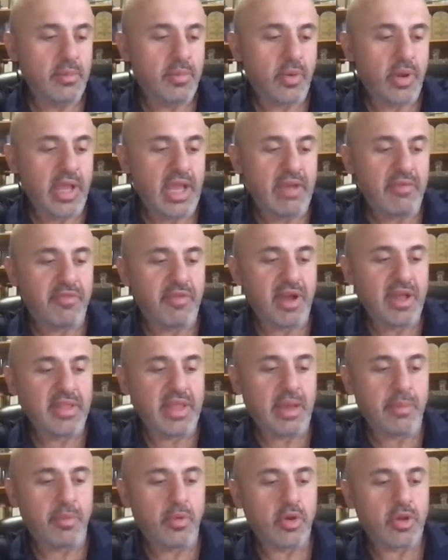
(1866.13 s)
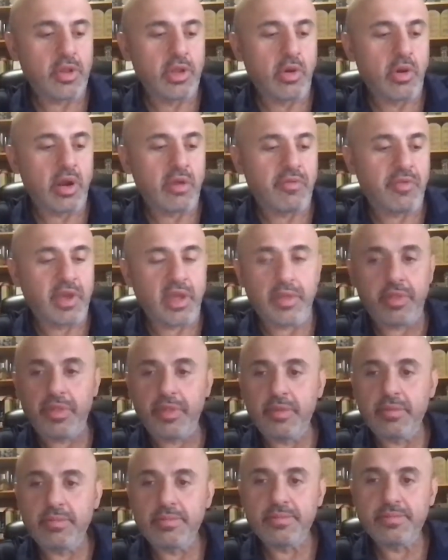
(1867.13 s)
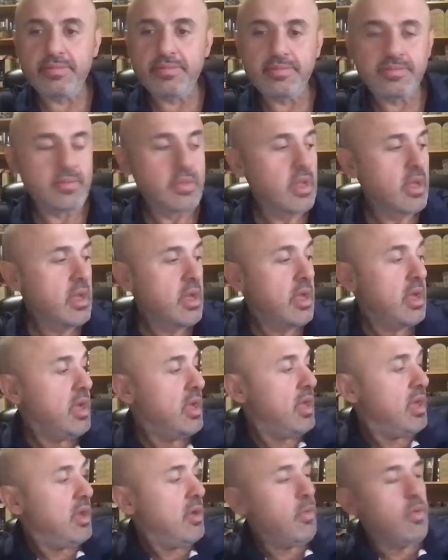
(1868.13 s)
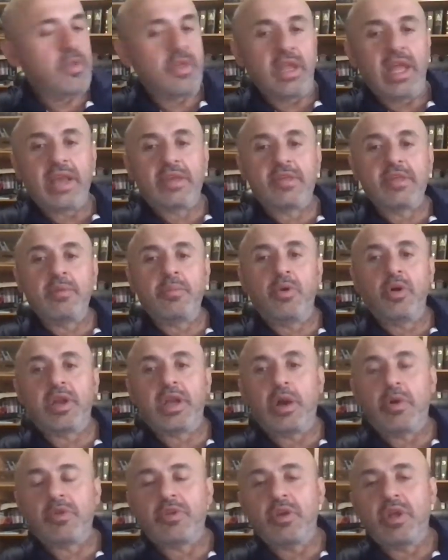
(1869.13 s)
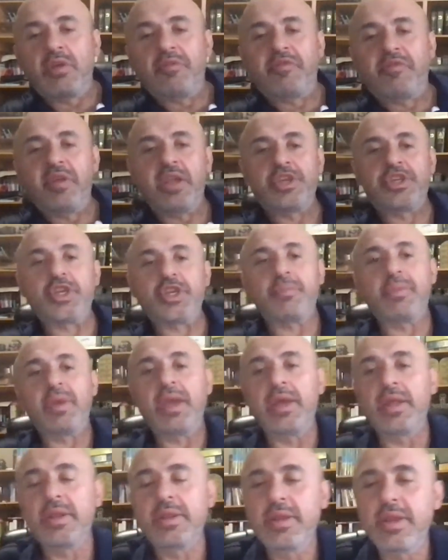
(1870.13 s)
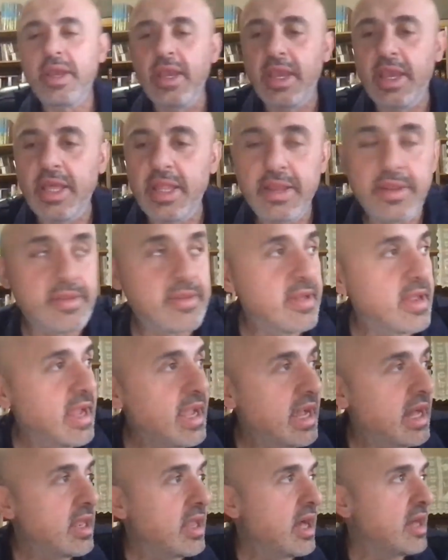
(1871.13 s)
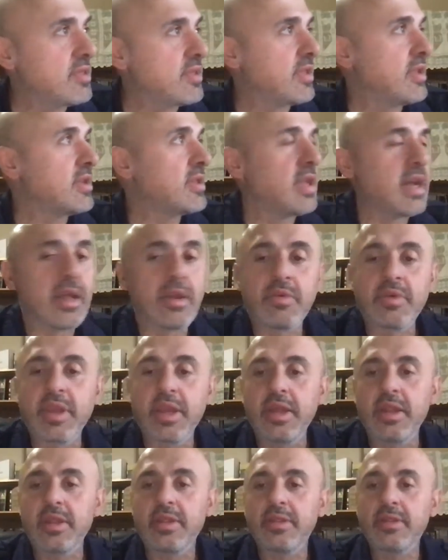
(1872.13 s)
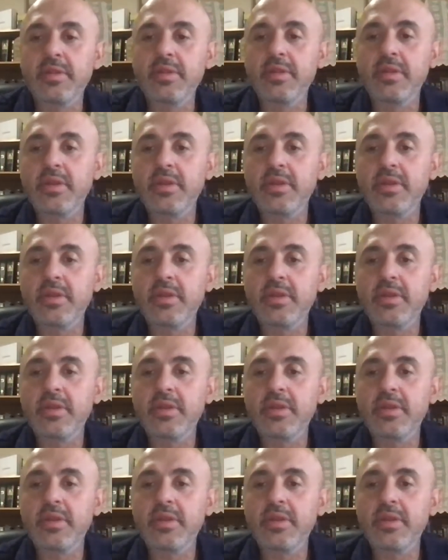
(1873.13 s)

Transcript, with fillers: Pray I find that book, Know Our Faith. It was an excellent book. I was going to finish it, man. And today I lost it. I don't get it.